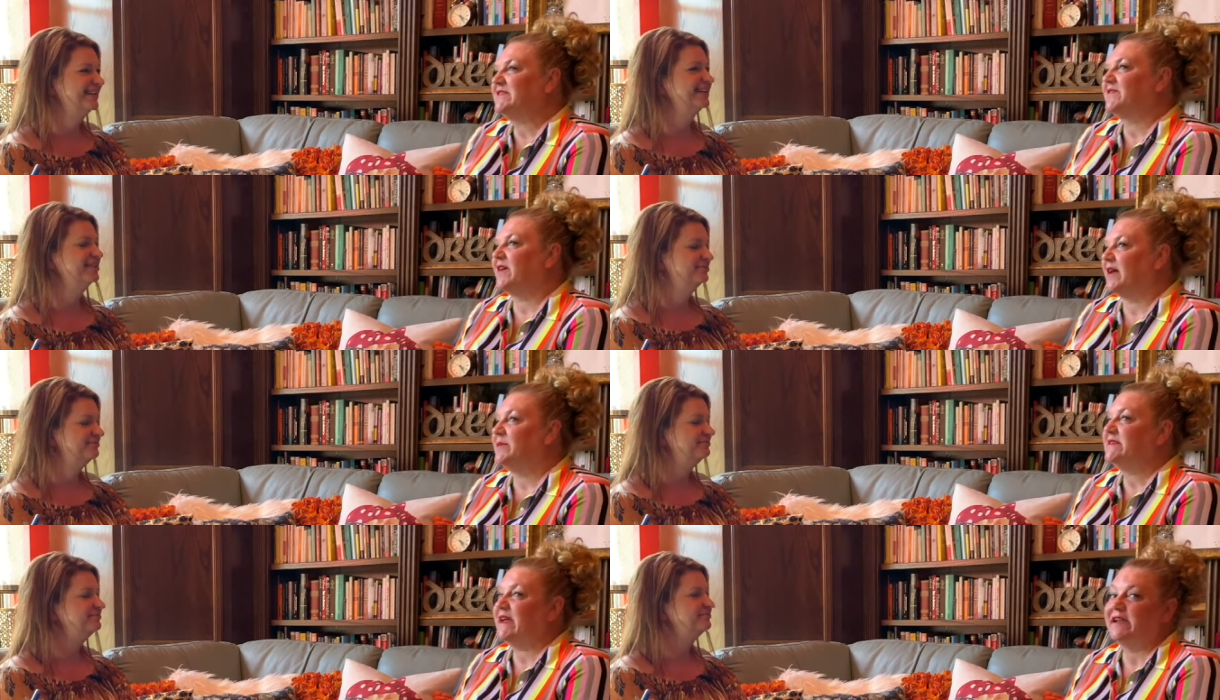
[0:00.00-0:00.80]
Speaker 1: are. I'm
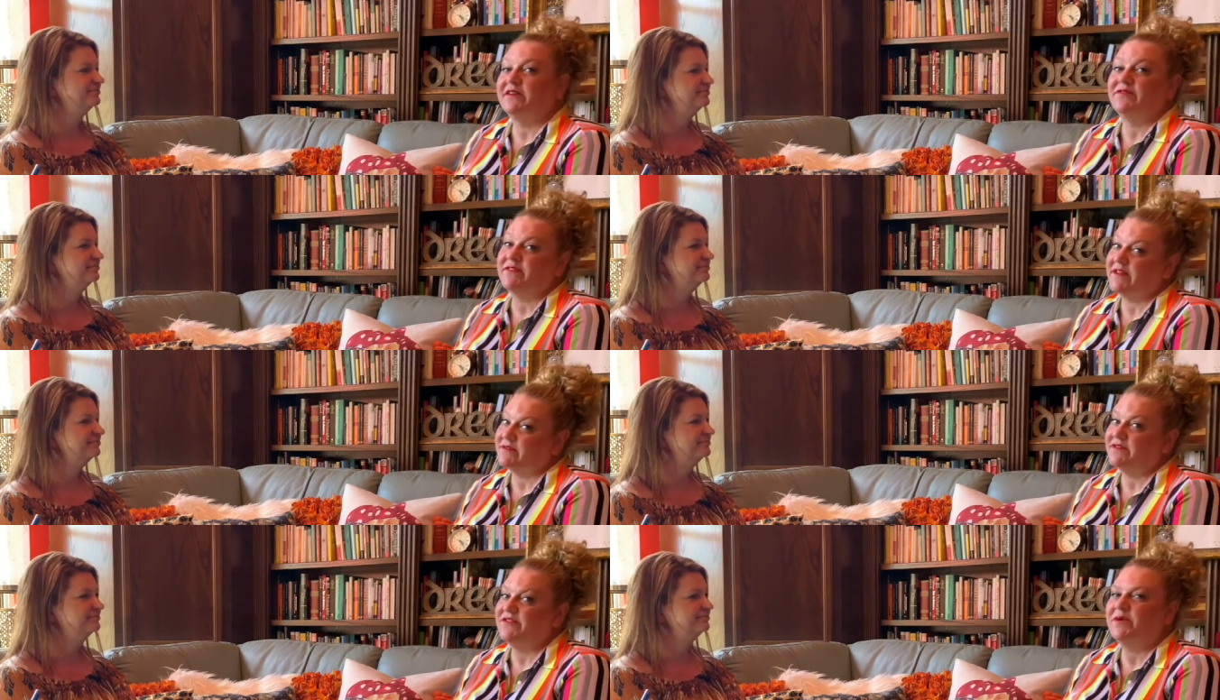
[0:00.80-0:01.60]
gonna tell you, for
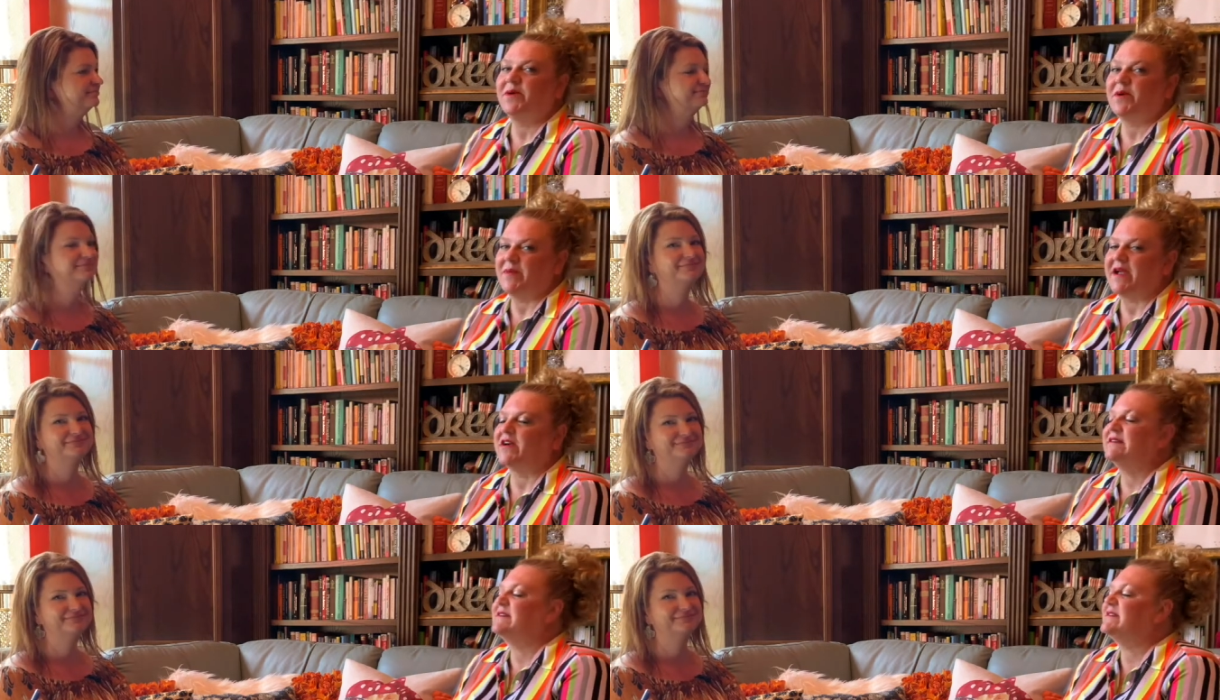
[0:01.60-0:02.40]
those of you who are
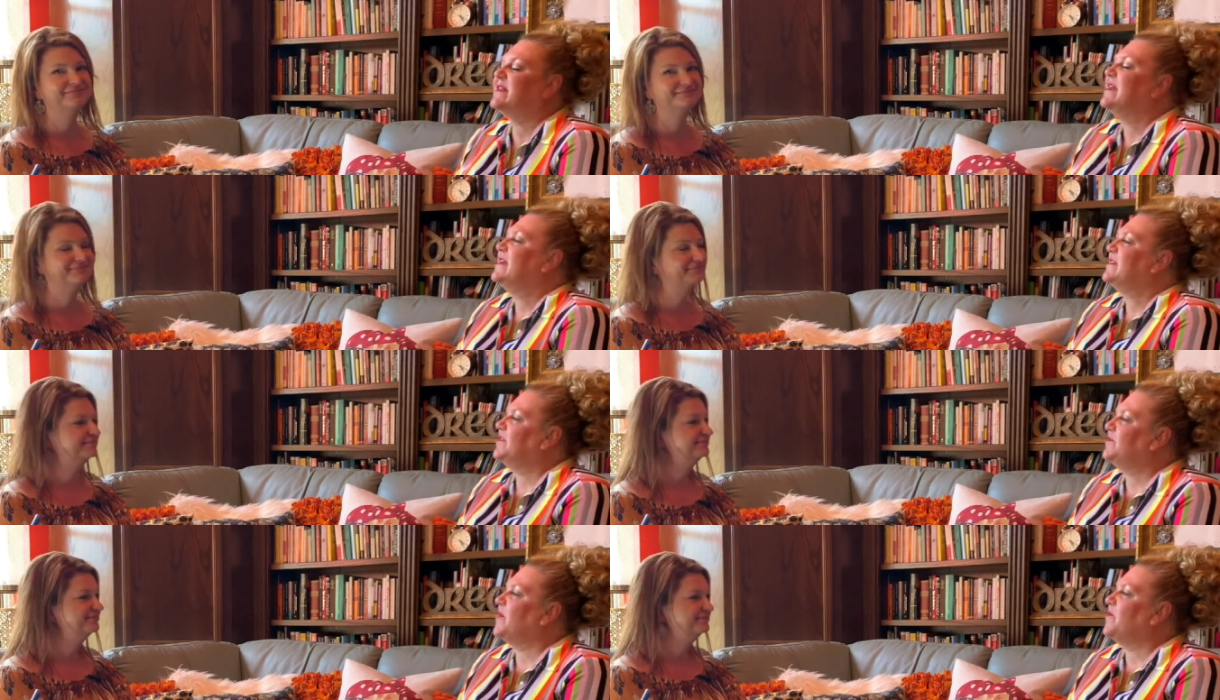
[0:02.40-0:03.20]
parents,
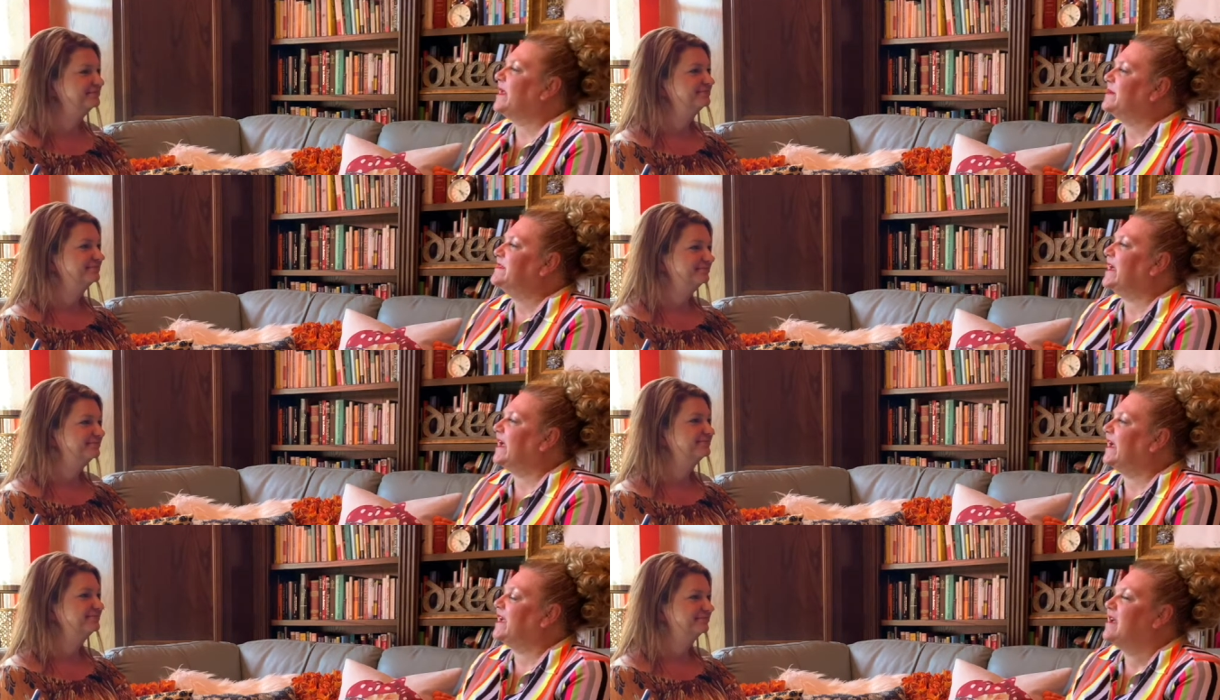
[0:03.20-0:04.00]
you know what I'm
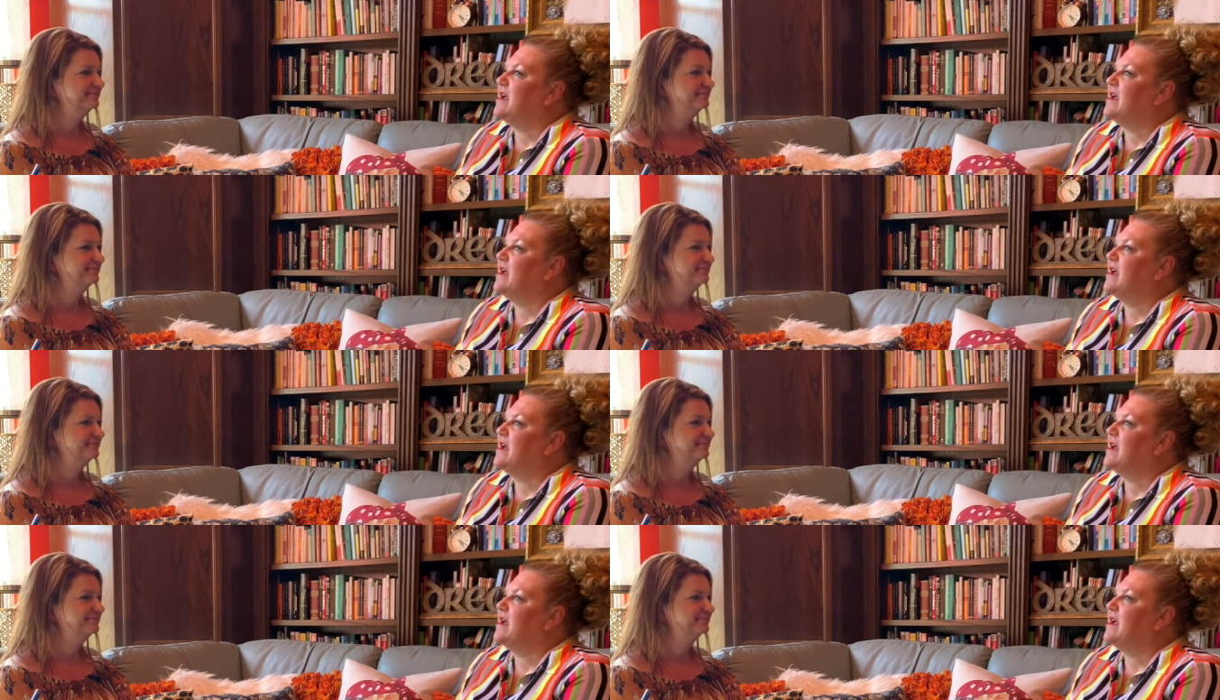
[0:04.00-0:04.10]
saying.